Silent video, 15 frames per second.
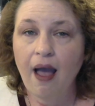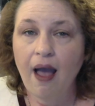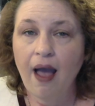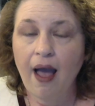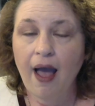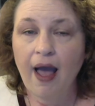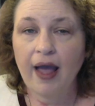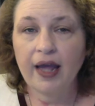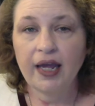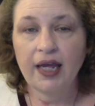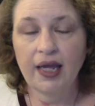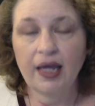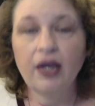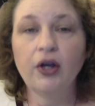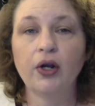I
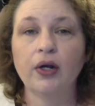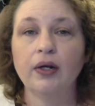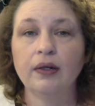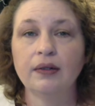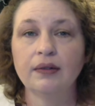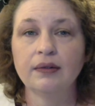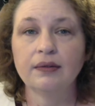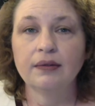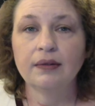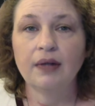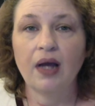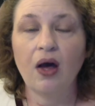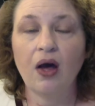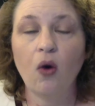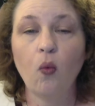hear
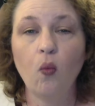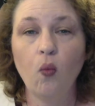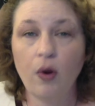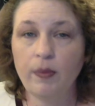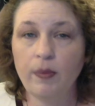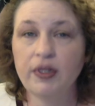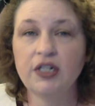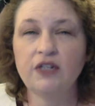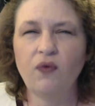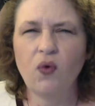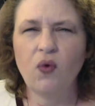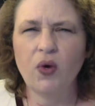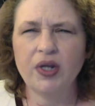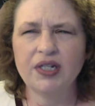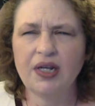a woman's
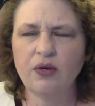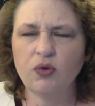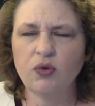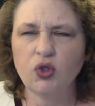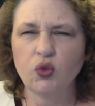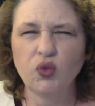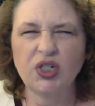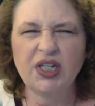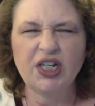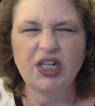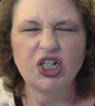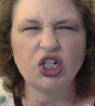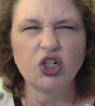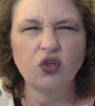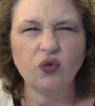voice, and it was really
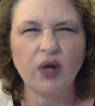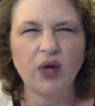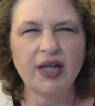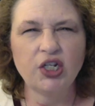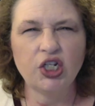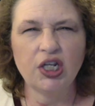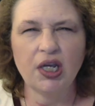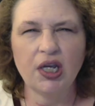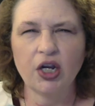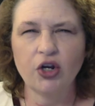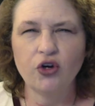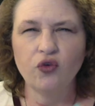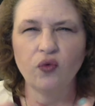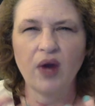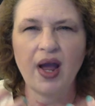scratchy and
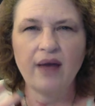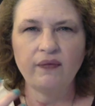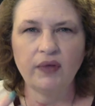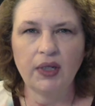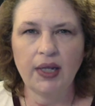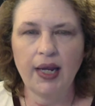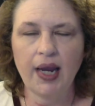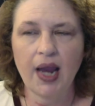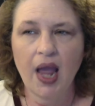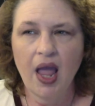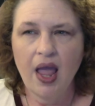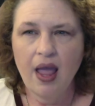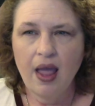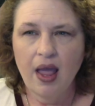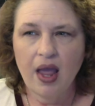gravelly
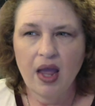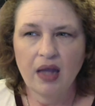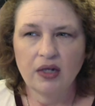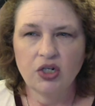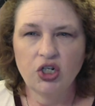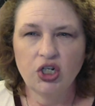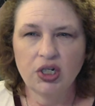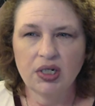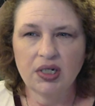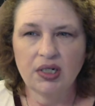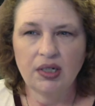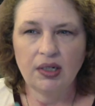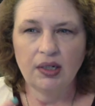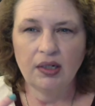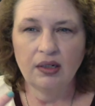and just
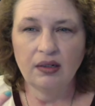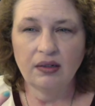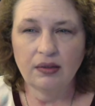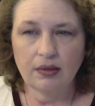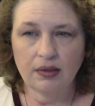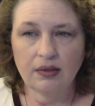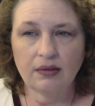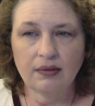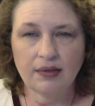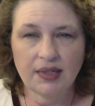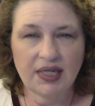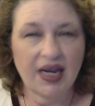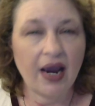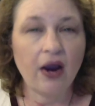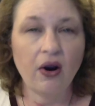
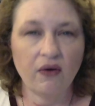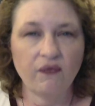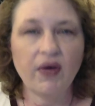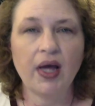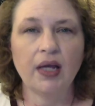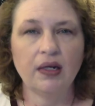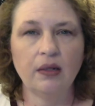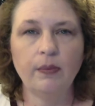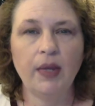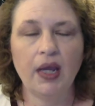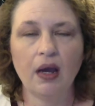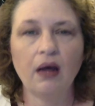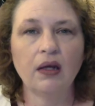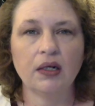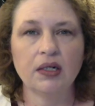terrifying, to be
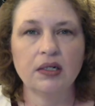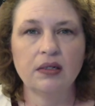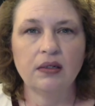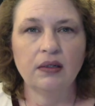honest.